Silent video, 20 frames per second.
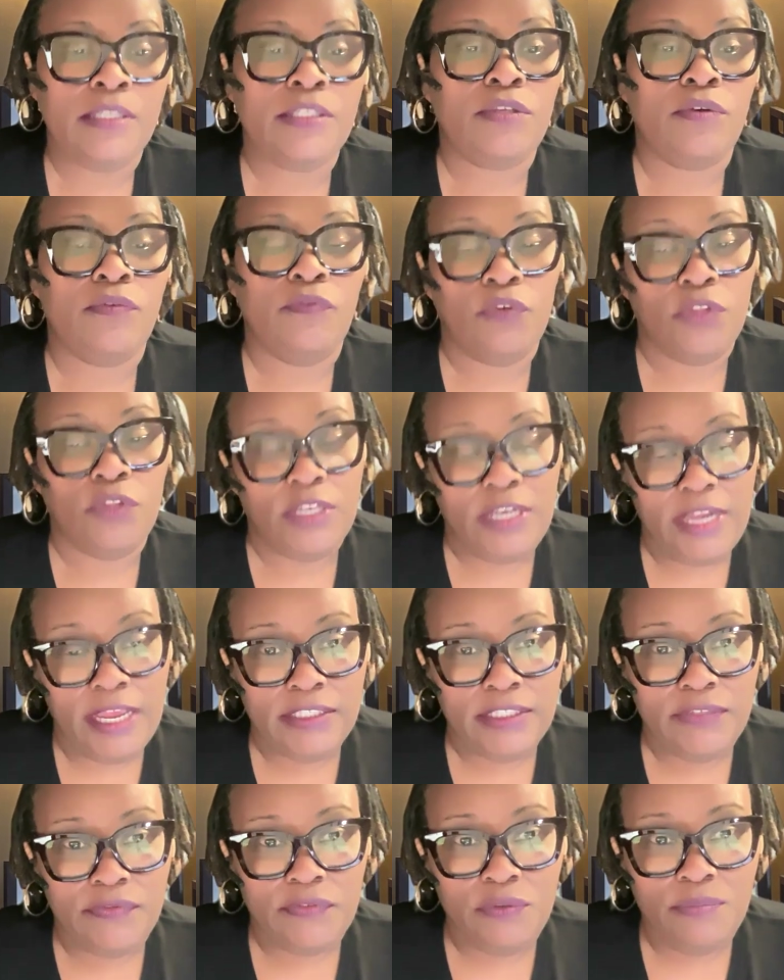So, for the
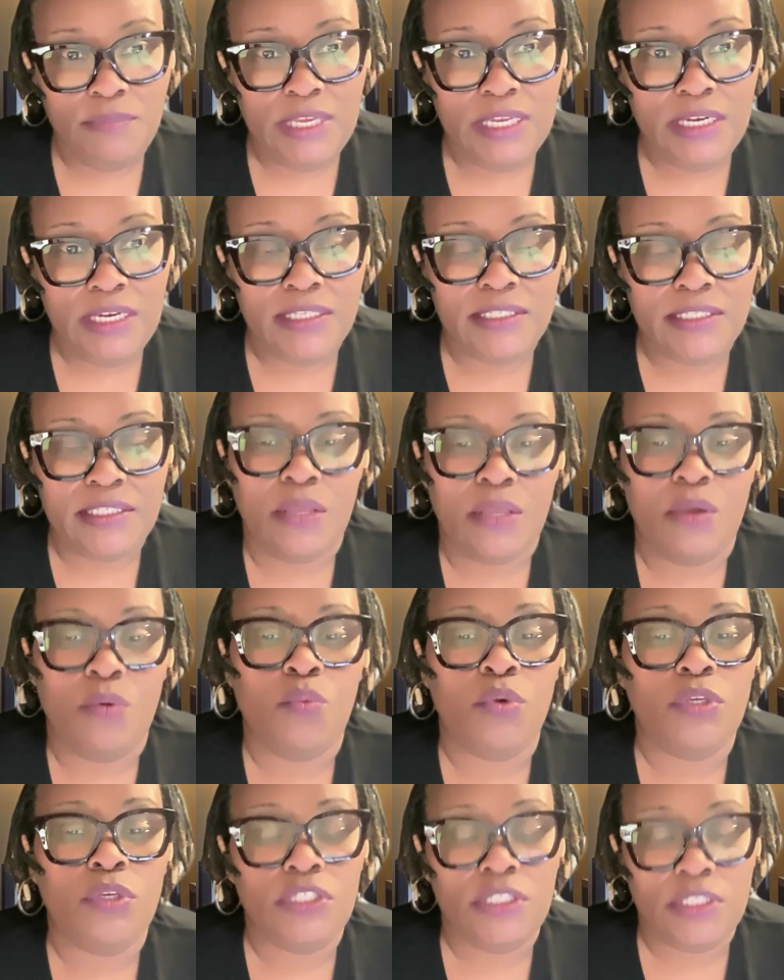next few minutes,
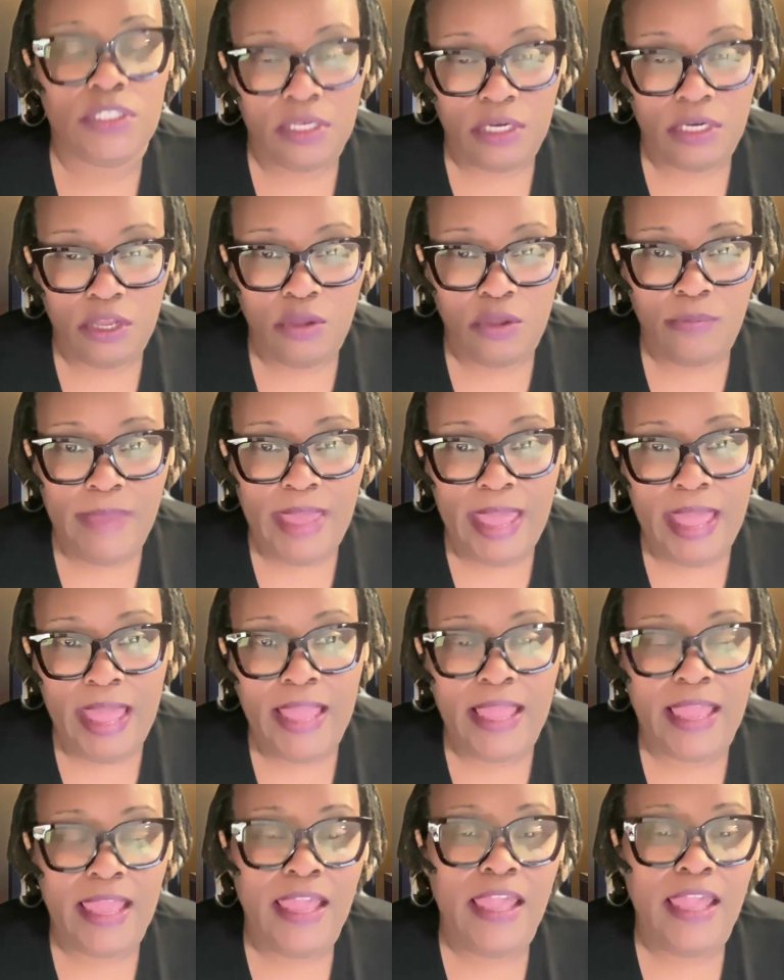we're just going to go
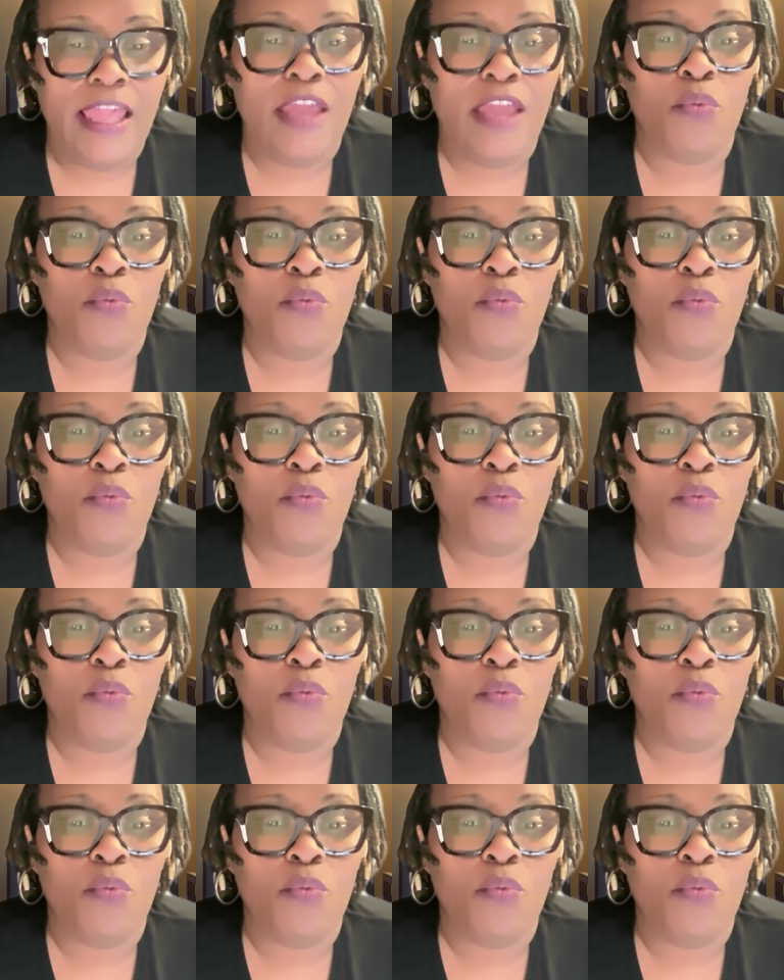back